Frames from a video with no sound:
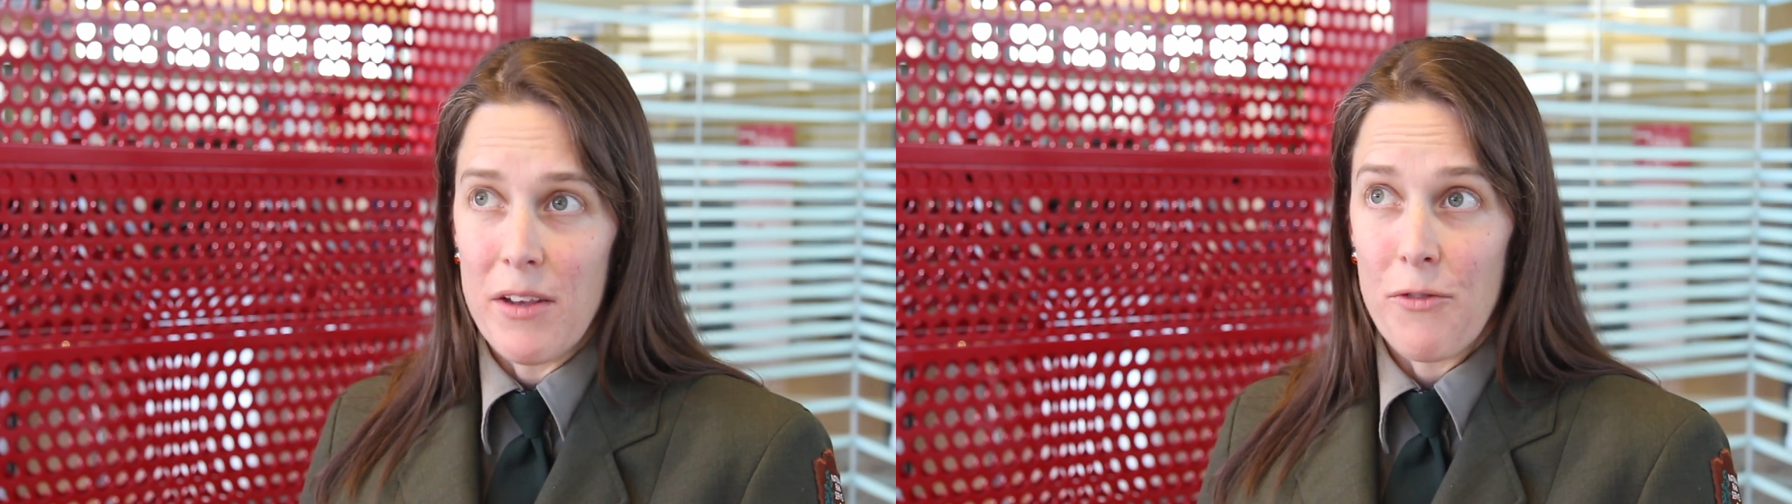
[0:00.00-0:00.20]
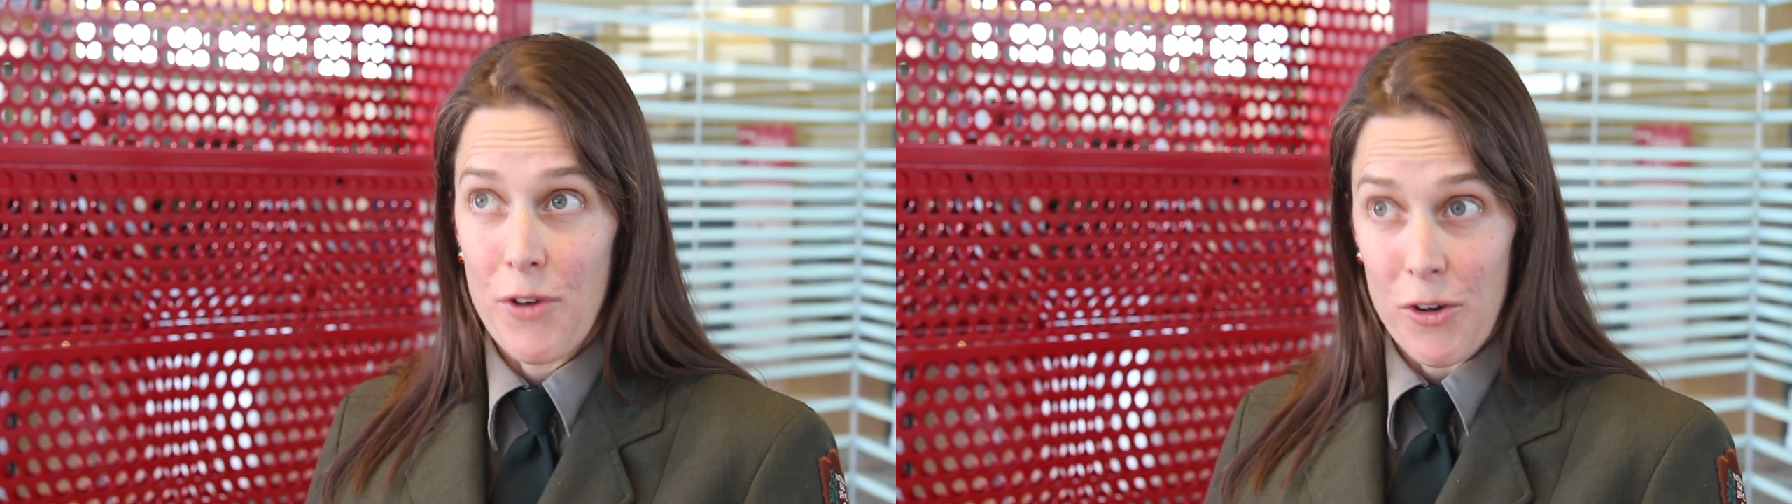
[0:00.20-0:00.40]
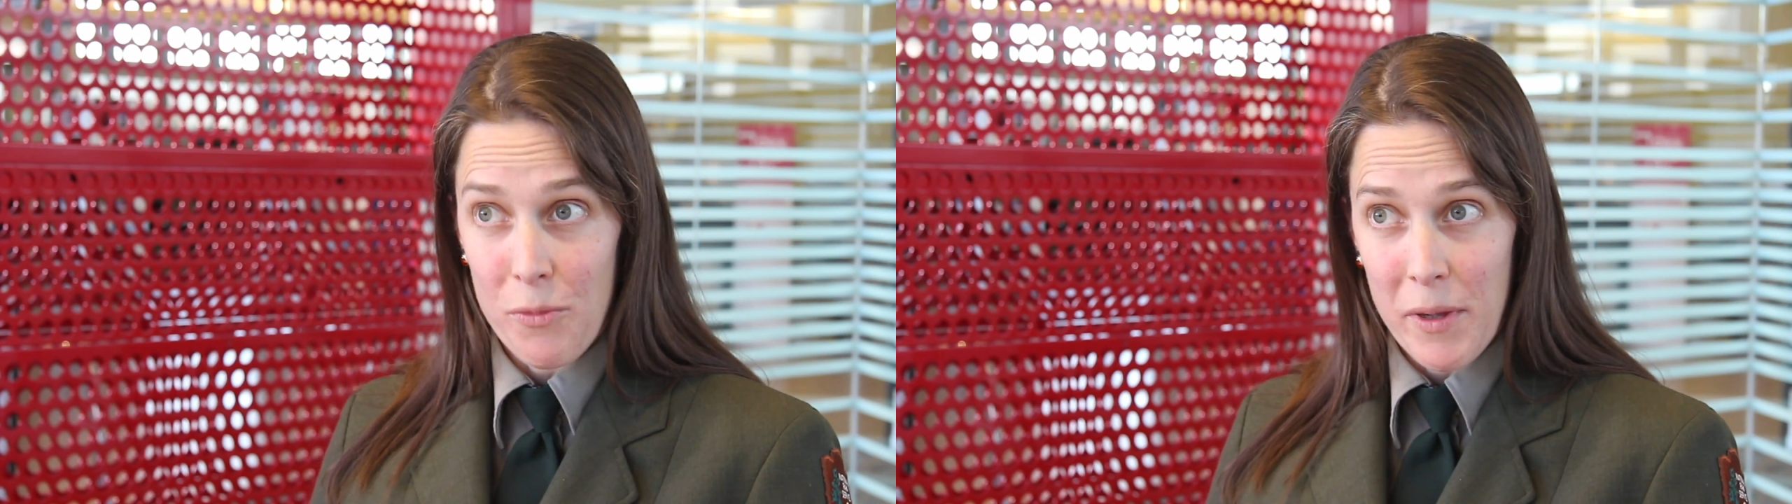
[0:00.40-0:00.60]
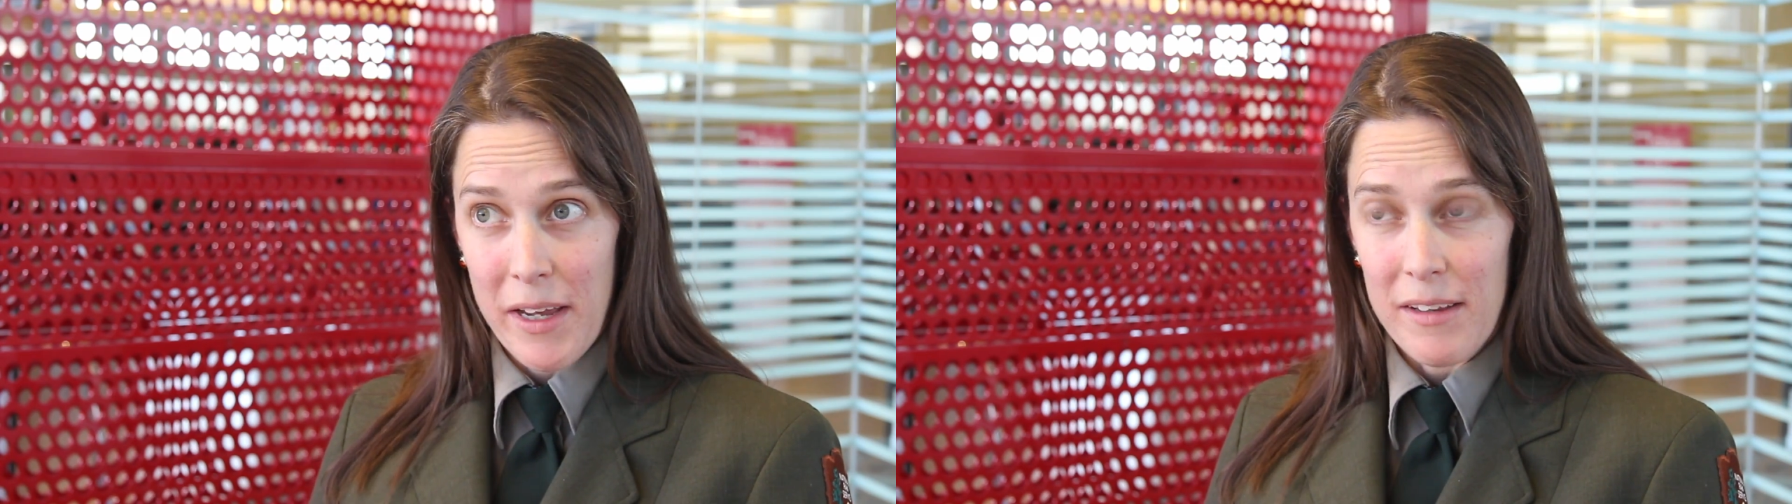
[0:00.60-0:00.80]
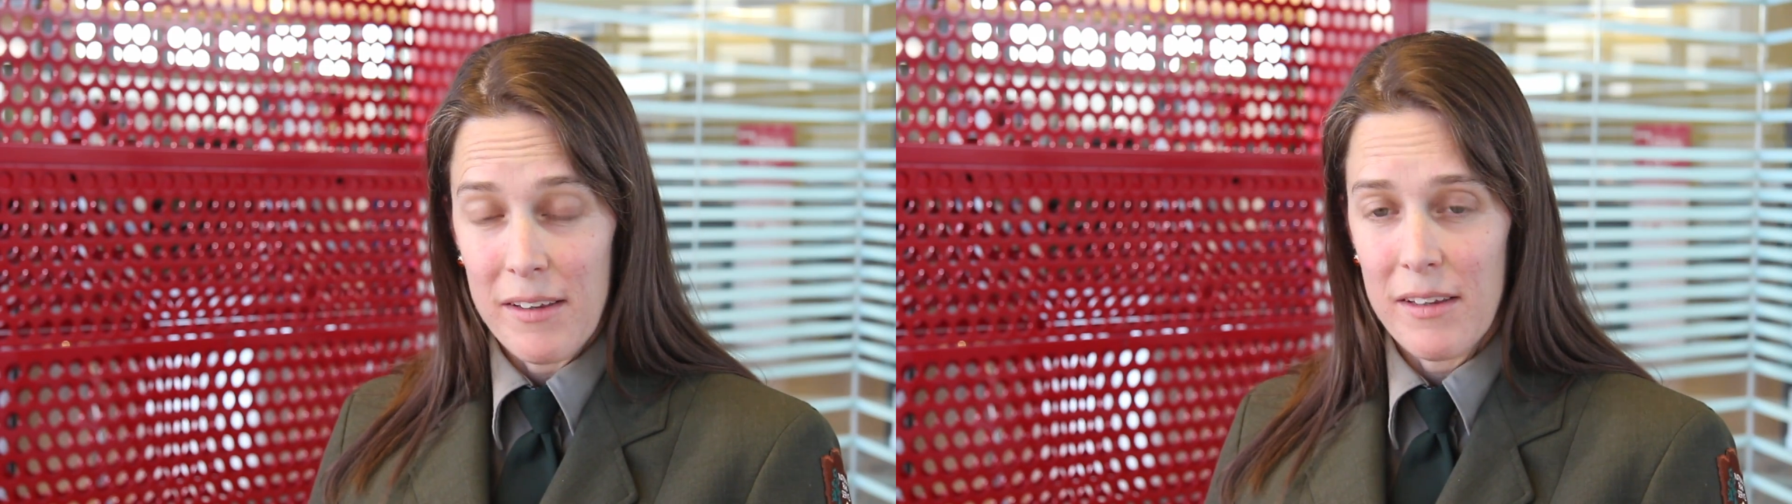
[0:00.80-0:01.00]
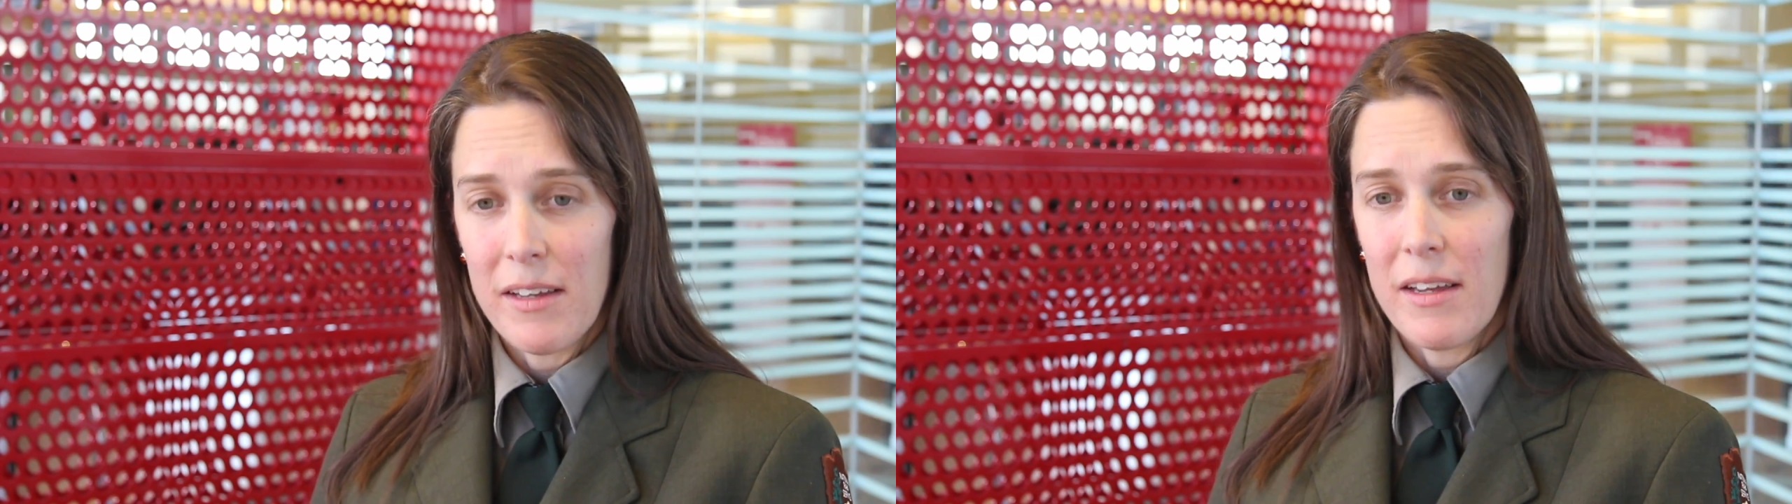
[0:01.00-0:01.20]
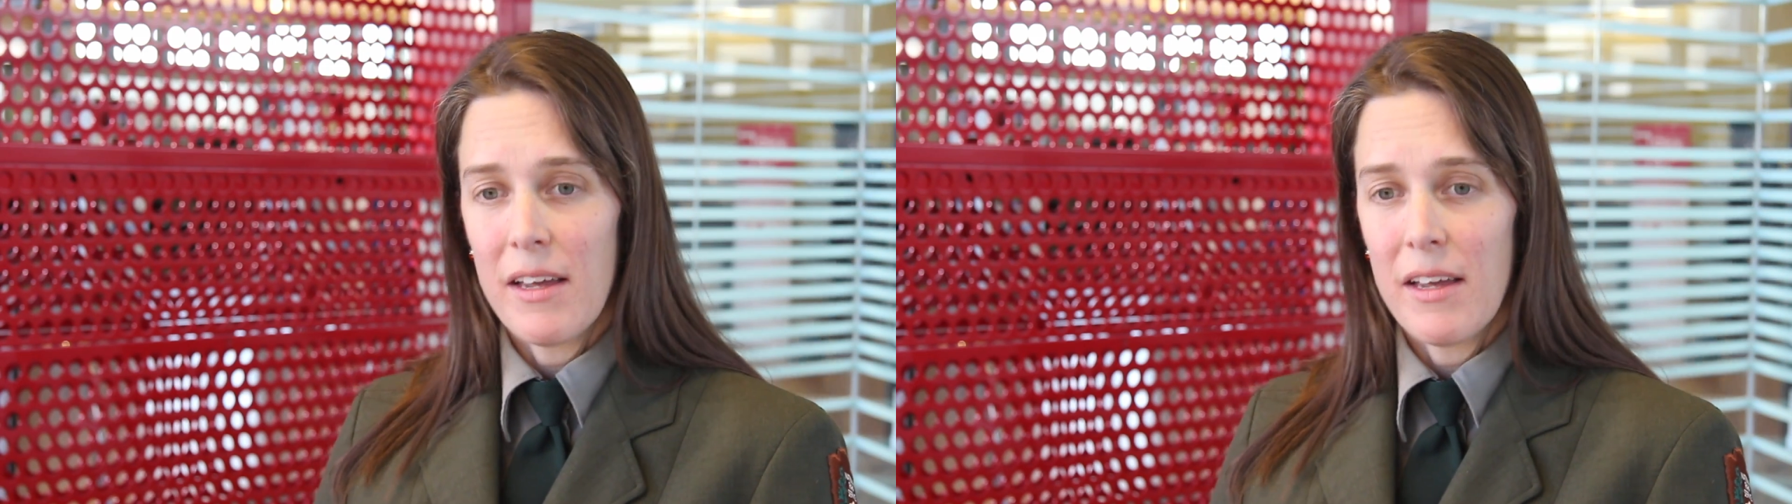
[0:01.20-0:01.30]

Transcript: in the first place